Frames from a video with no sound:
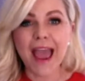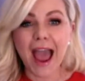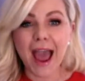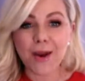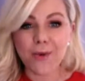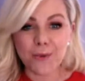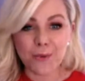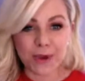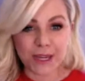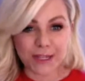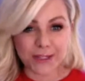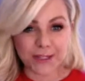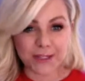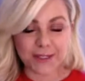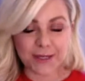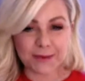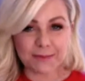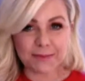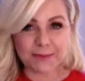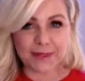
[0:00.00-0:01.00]
And we just
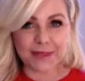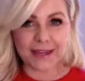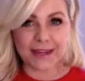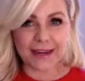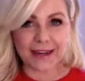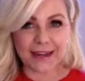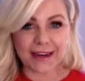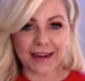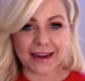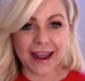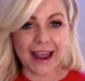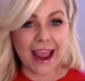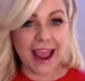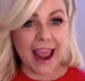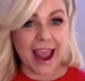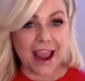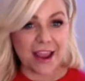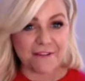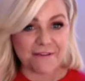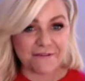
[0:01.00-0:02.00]
completed
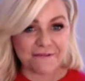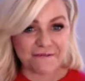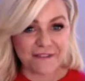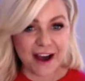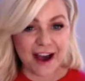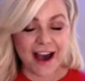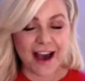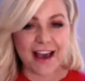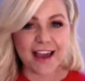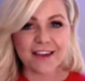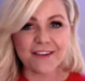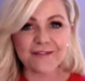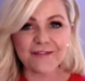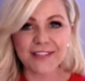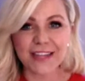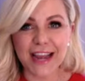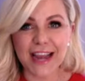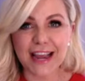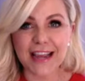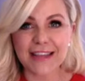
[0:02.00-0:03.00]
a
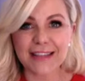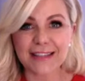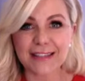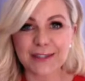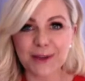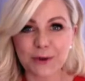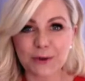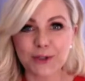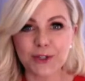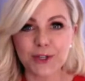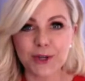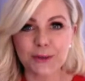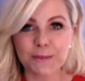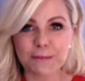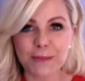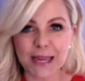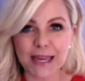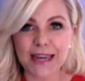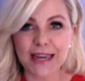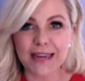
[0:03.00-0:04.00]
5-day social
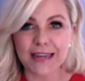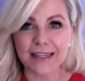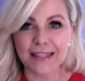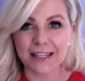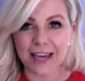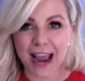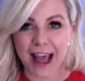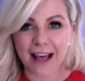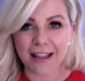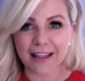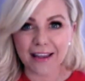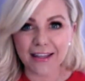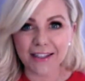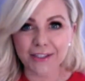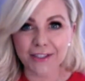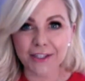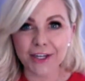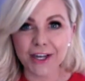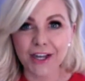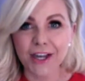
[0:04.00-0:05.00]
media challenge.
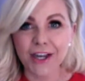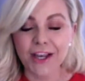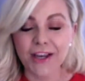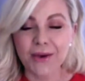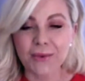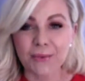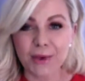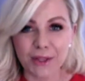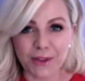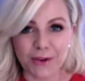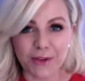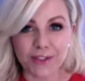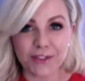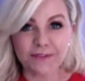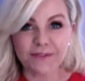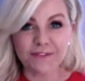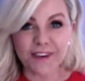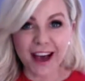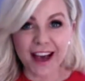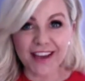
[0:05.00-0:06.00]
We learned
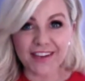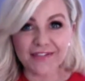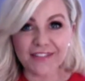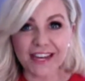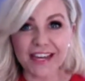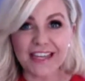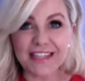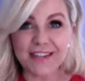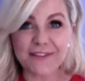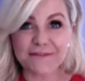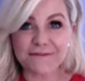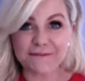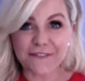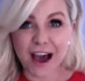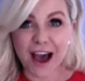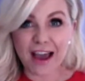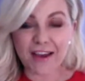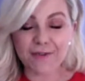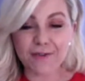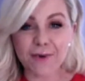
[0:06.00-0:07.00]
5 days,
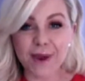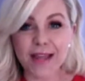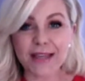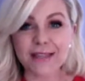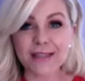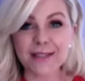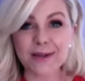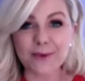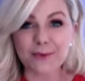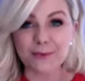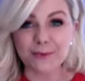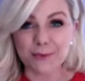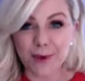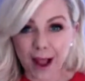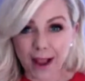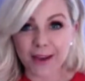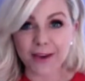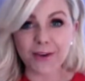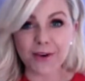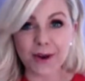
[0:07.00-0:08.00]
5 ways to
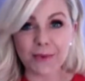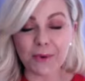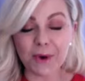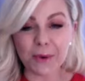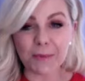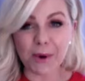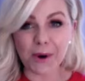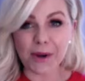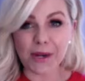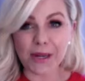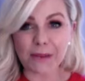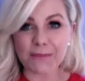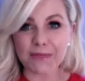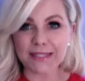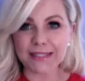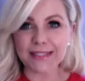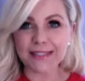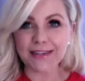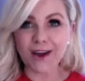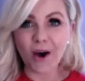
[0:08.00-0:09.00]
rock your network marketing
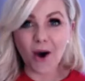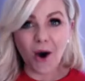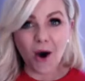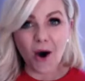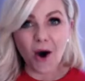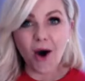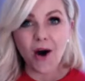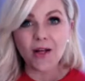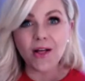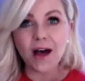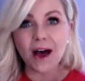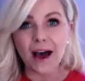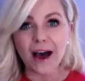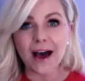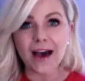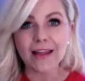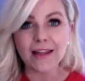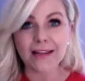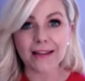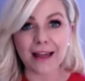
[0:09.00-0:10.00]
business all
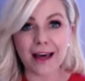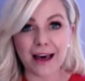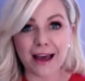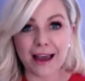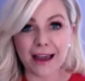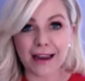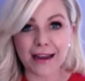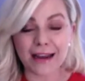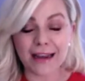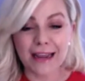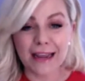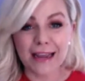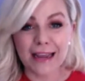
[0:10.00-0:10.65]
online.